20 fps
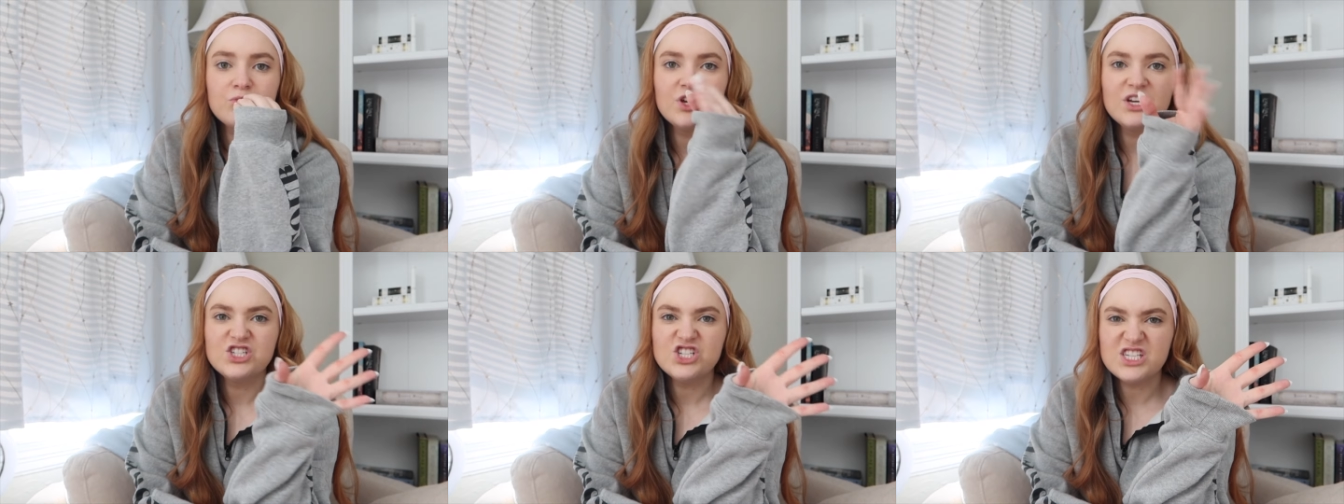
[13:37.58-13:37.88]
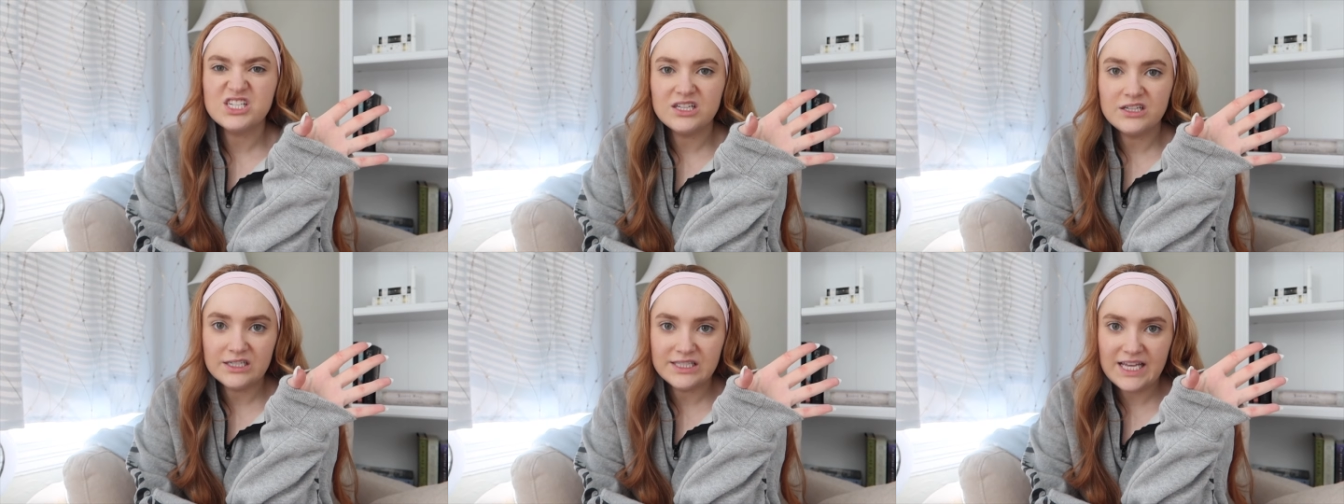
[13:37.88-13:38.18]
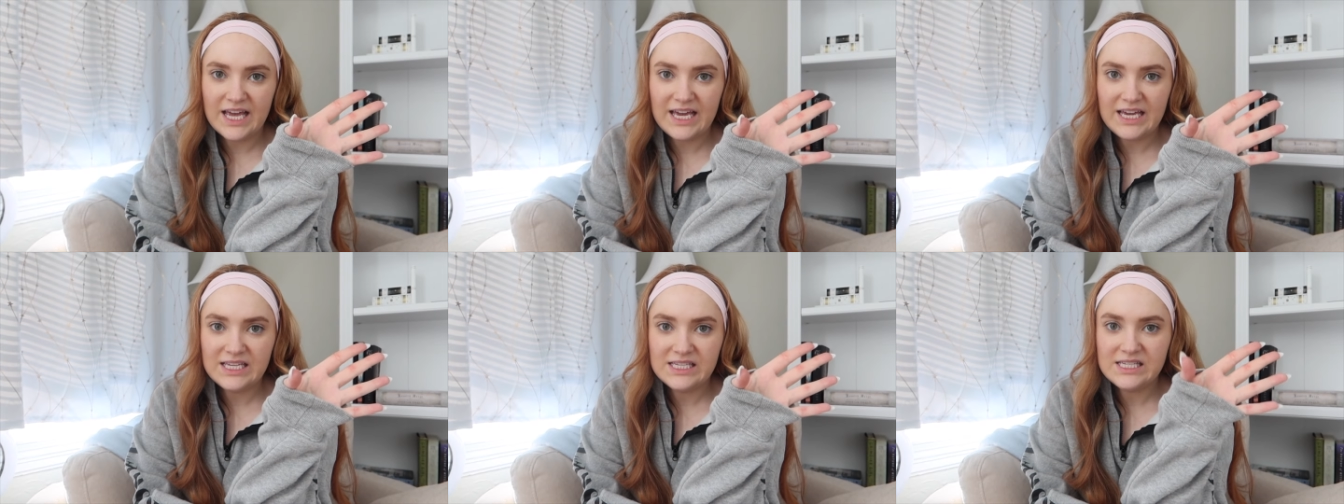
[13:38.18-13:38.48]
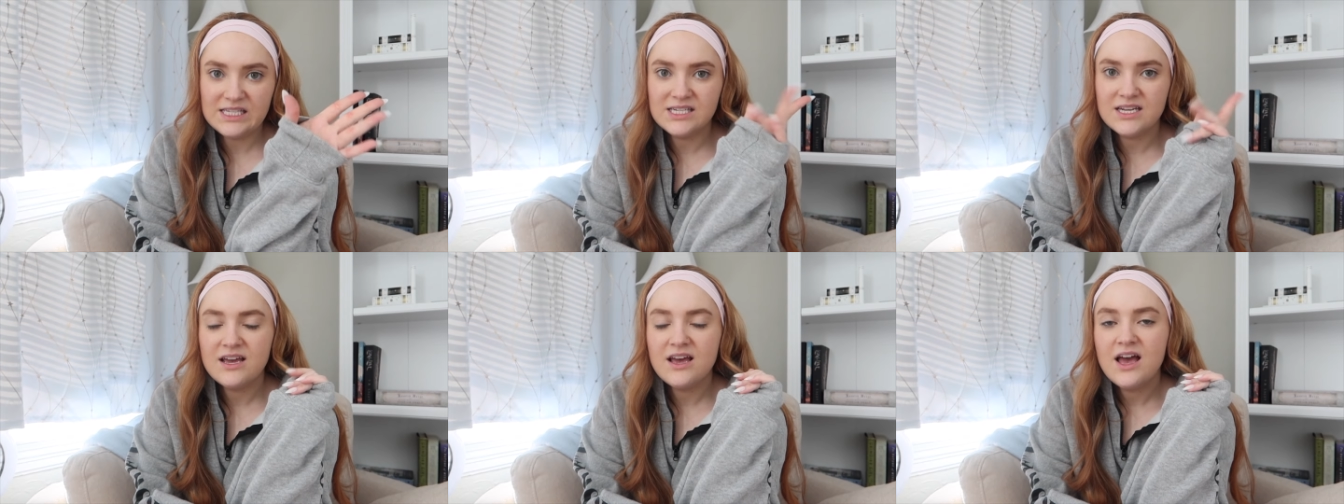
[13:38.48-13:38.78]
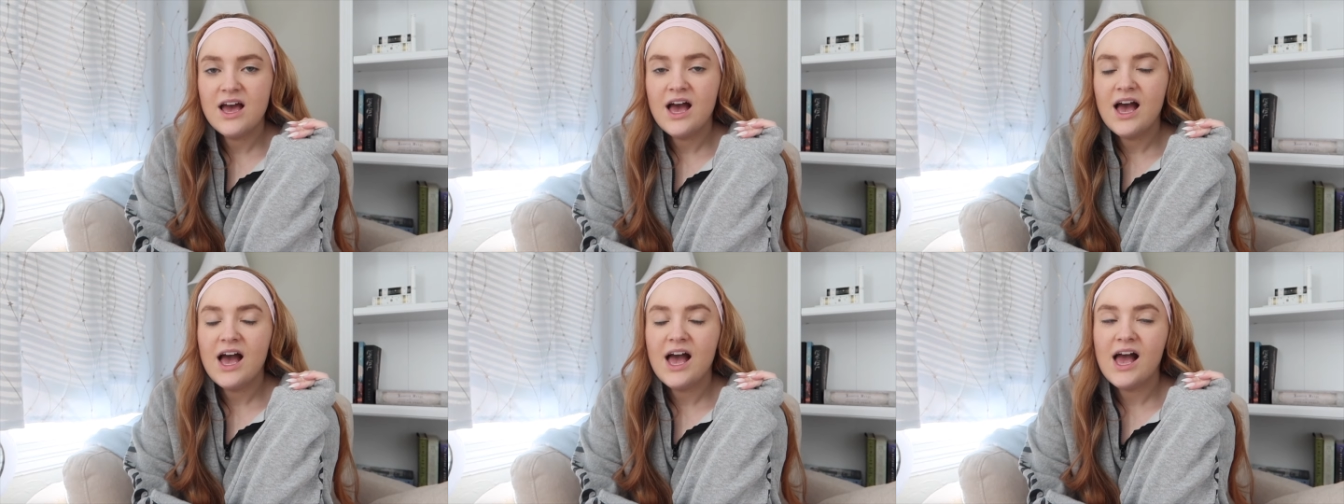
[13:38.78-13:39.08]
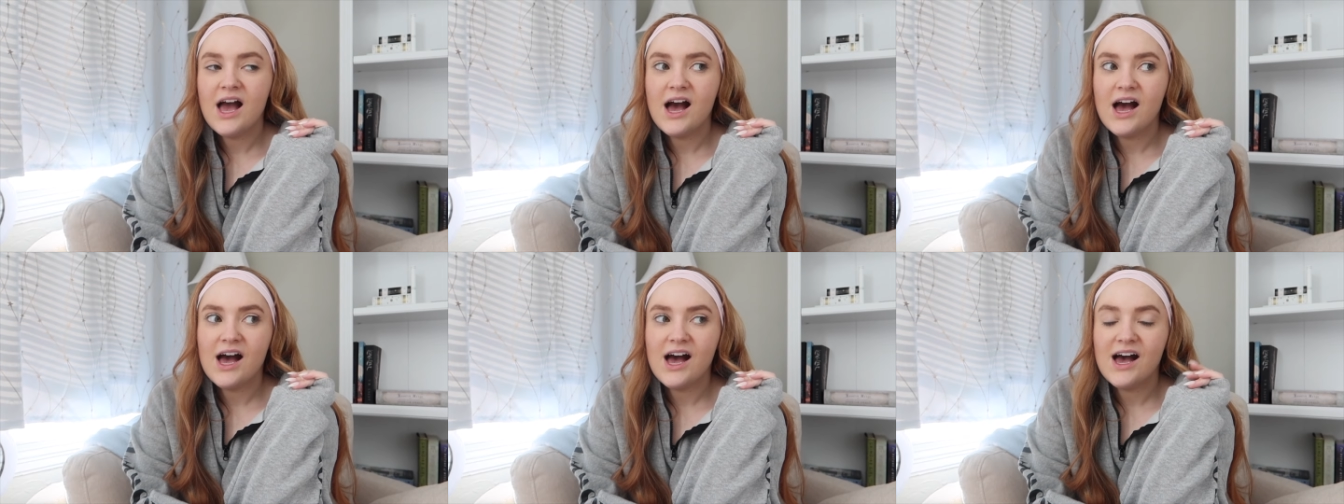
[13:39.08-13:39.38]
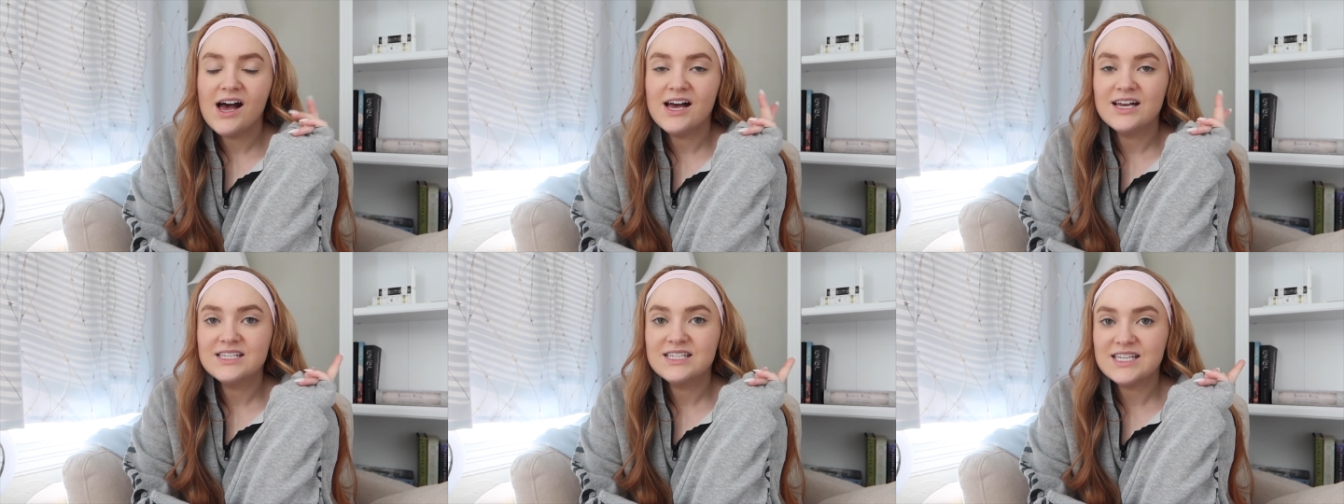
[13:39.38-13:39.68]
just a little taste.
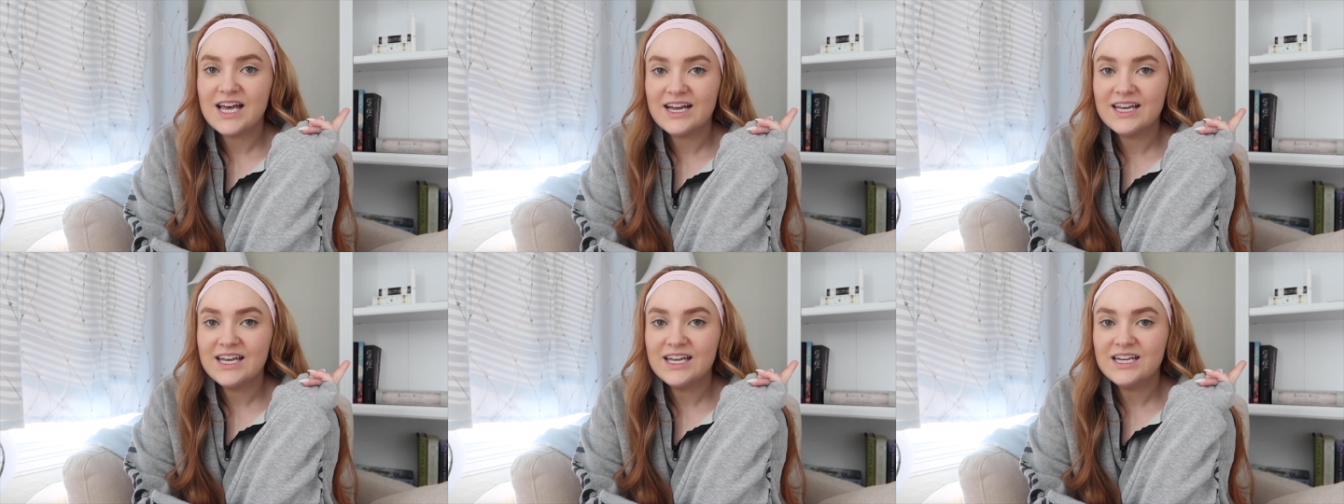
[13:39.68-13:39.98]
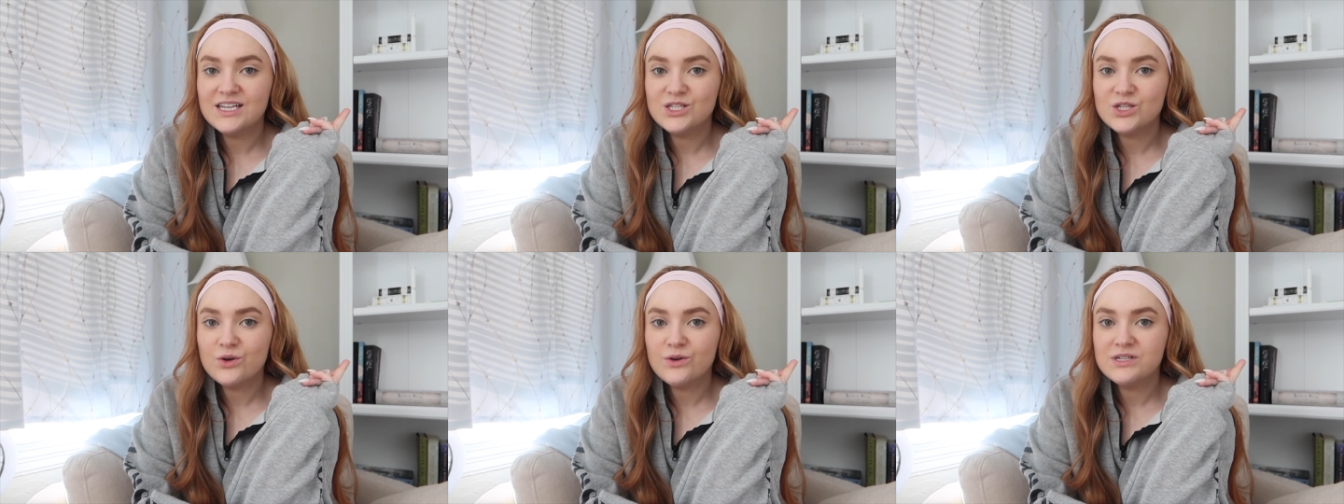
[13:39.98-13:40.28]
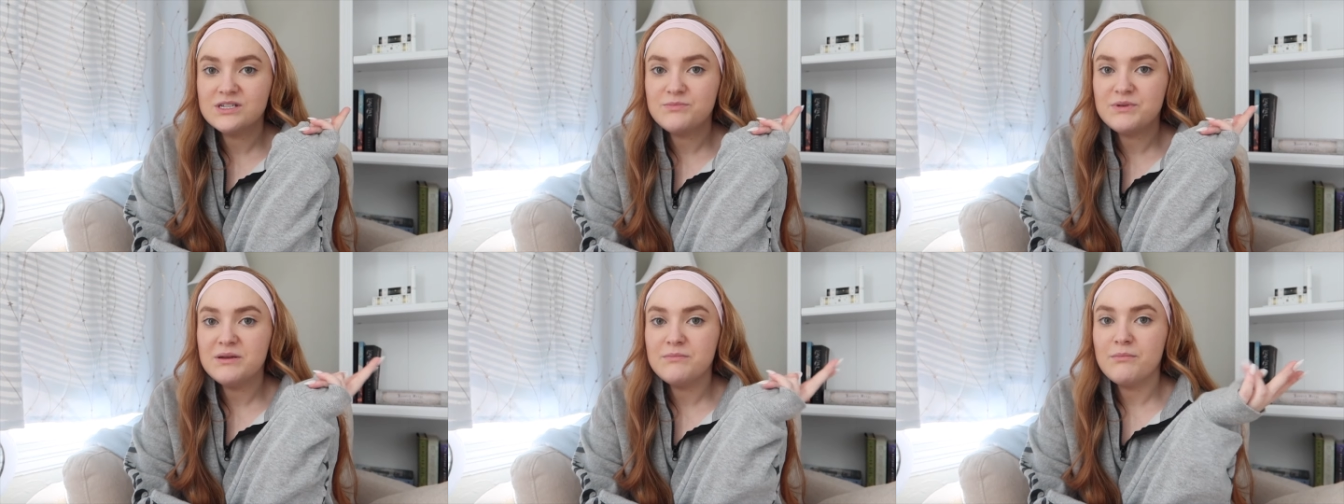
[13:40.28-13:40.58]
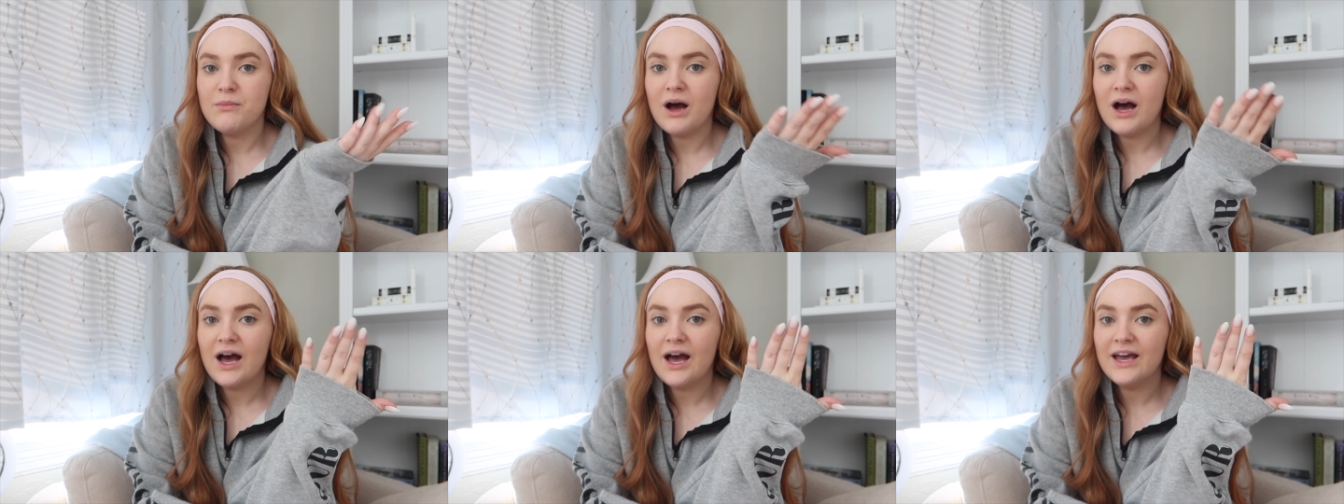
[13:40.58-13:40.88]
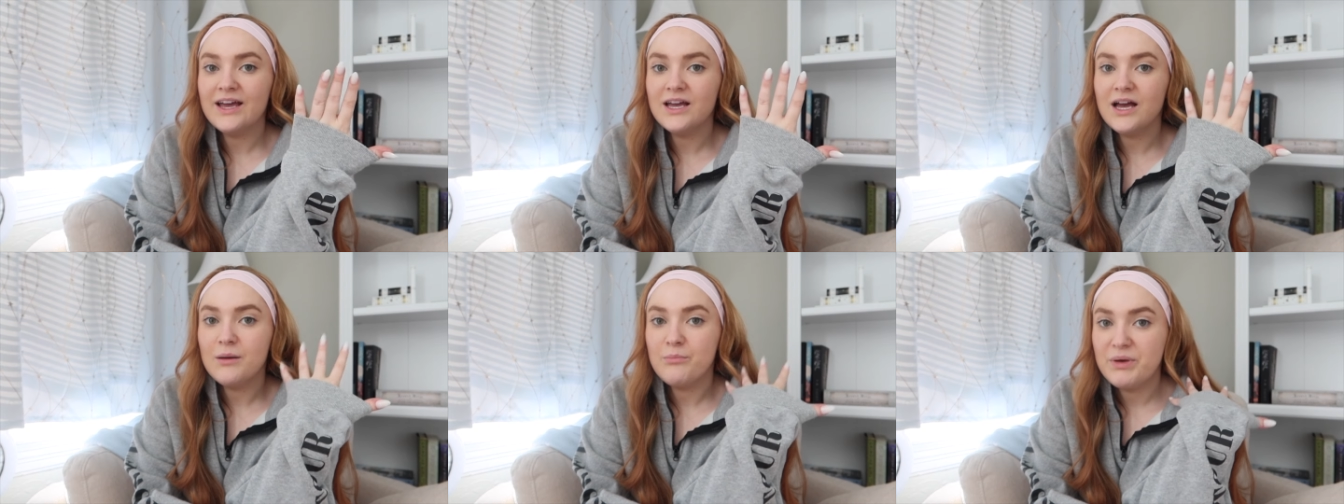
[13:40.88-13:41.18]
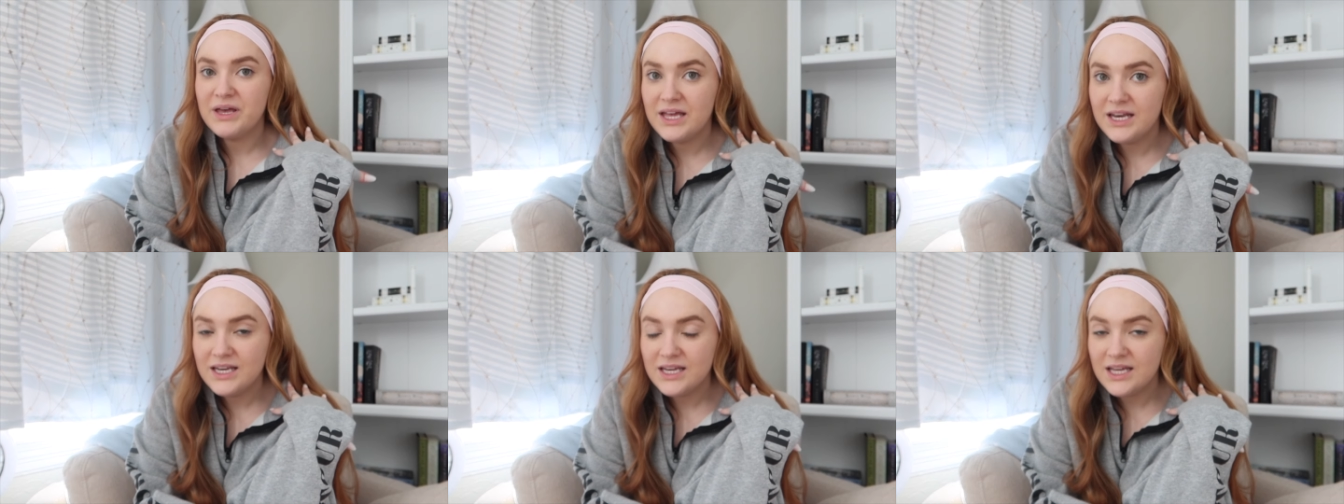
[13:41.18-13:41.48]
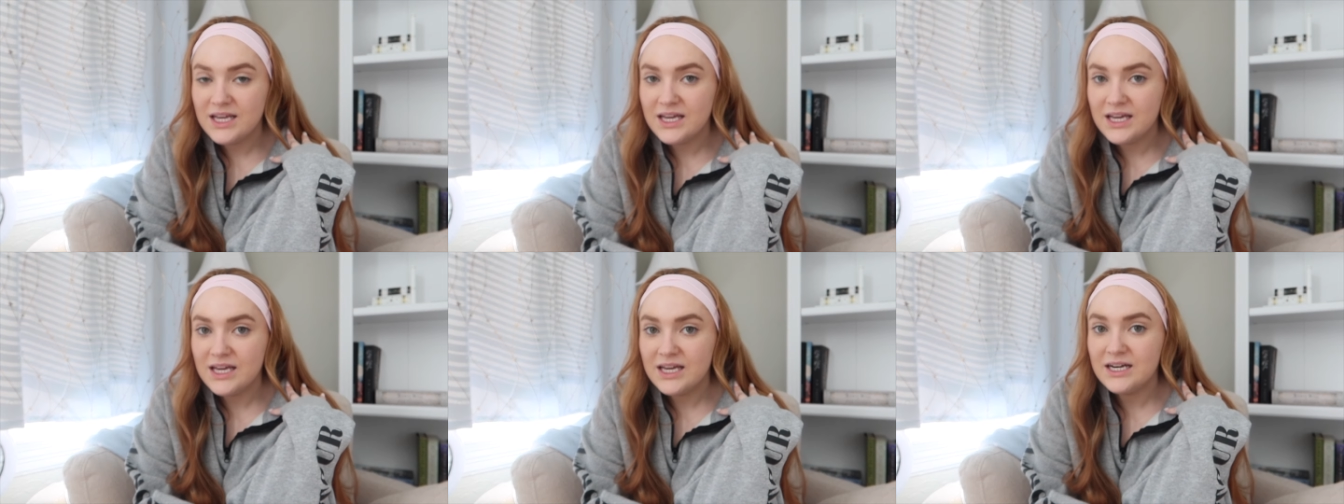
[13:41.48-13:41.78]
Uh, second is going to be my
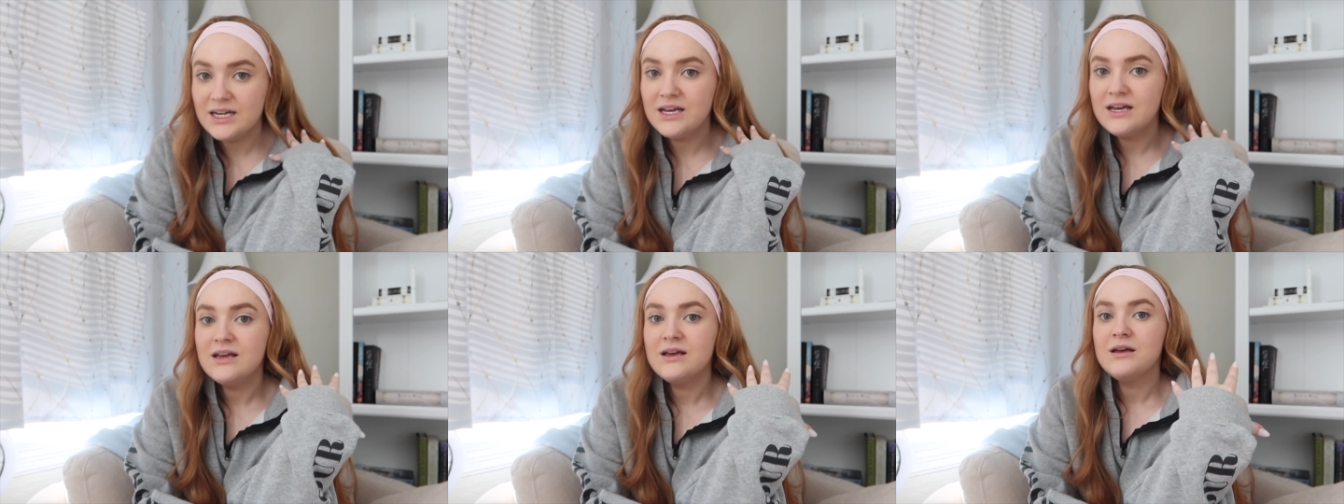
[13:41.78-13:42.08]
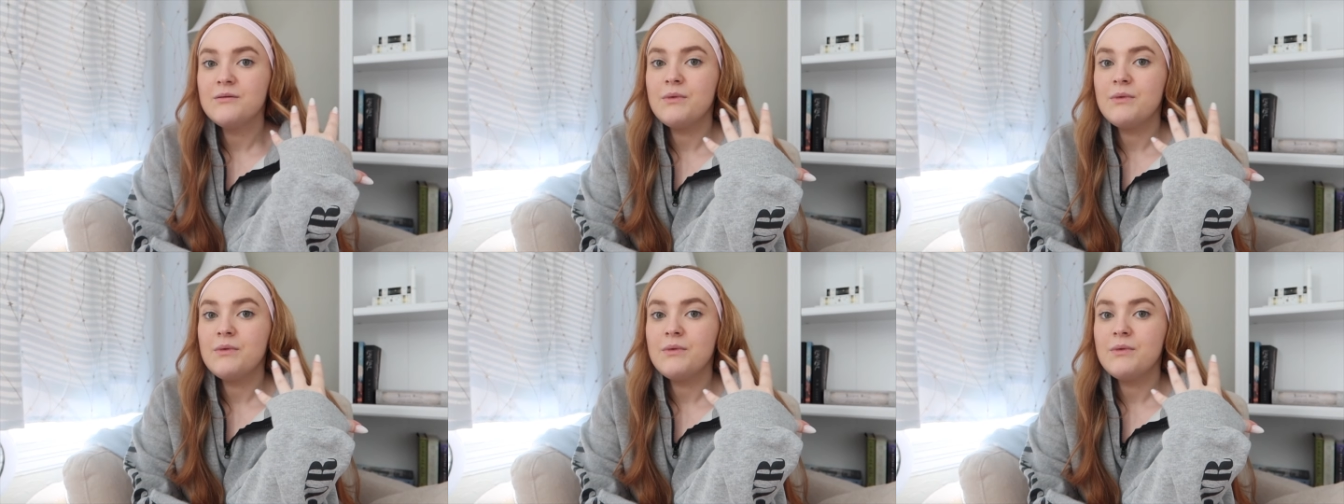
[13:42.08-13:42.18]
opinion